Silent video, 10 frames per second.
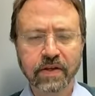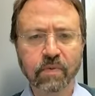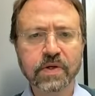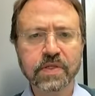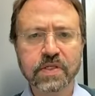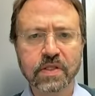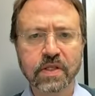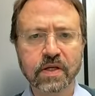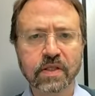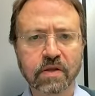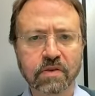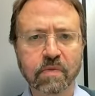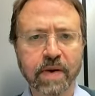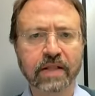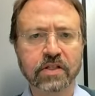there was
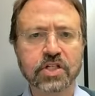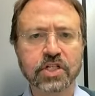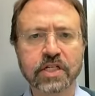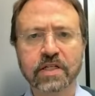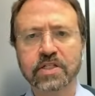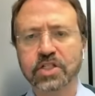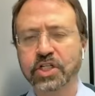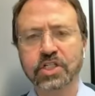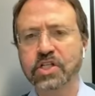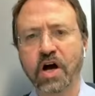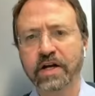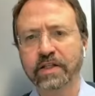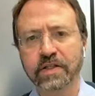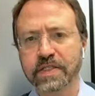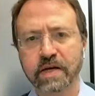the balance sheet is just
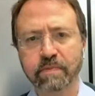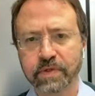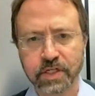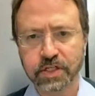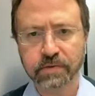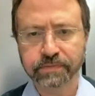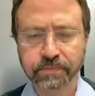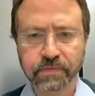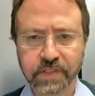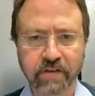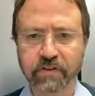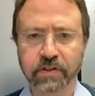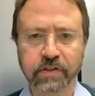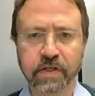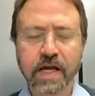not in the same position,
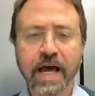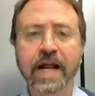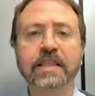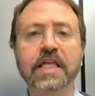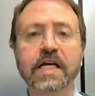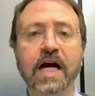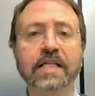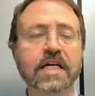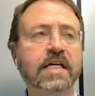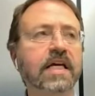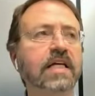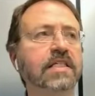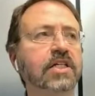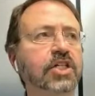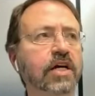definitely. Yeah. And I think
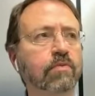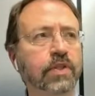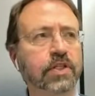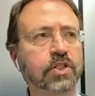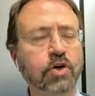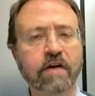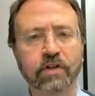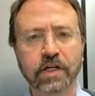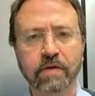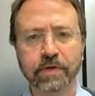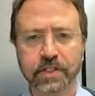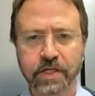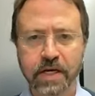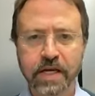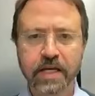EasyJet with its travel company,
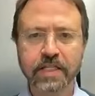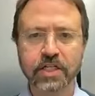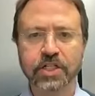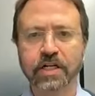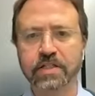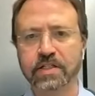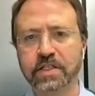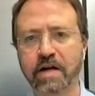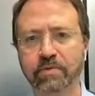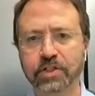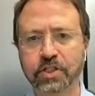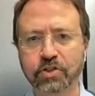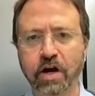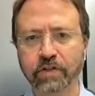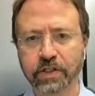see, EasyJet has established a
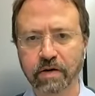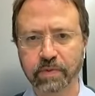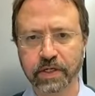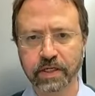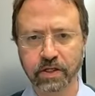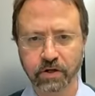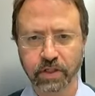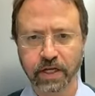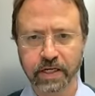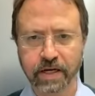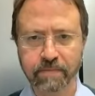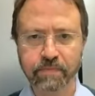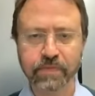travel company, you know, like